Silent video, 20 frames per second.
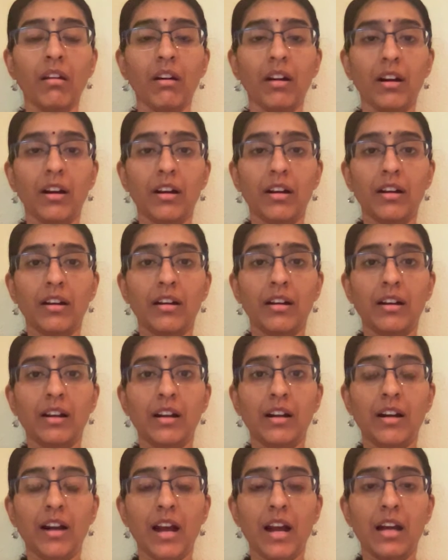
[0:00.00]
a,
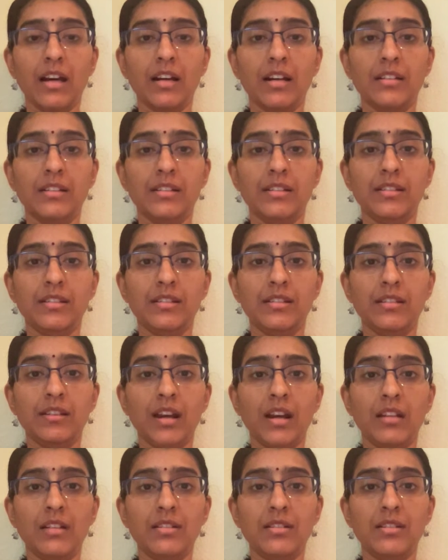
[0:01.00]

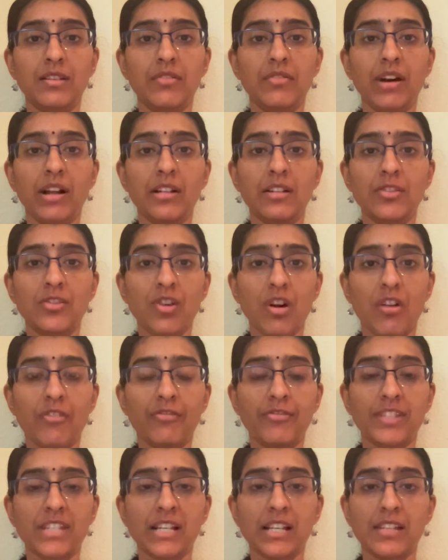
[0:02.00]
a divulge
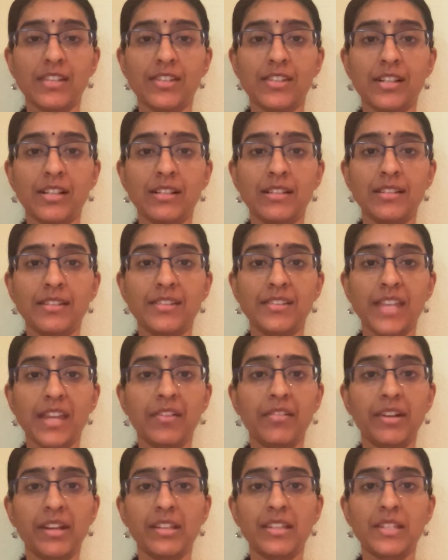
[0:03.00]
of celestial
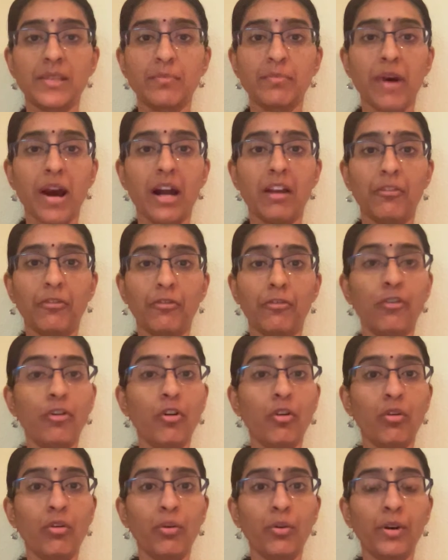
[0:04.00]
secrets part
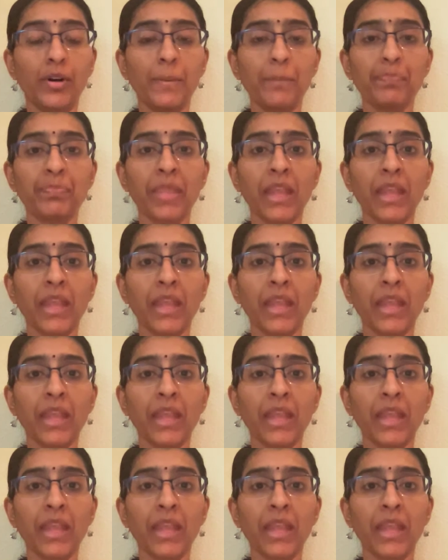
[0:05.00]
4.